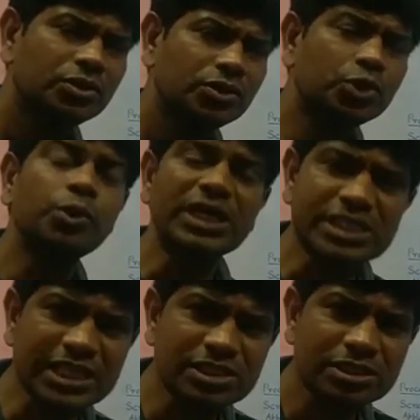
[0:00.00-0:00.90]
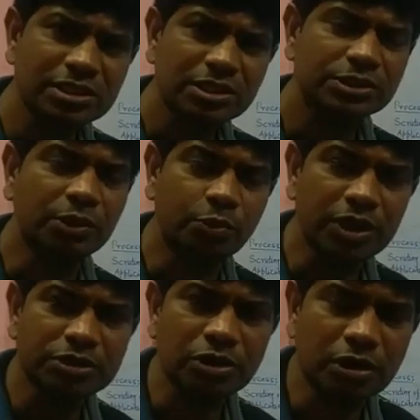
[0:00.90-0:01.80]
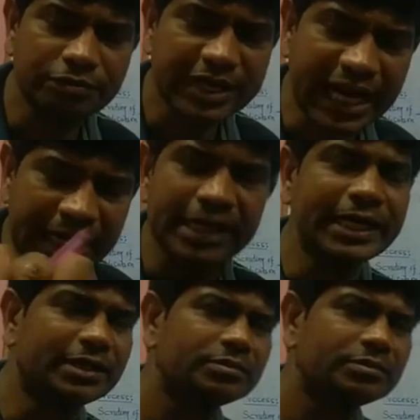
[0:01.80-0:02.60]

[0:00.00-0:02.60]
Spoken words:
to assess the worth of a candidate,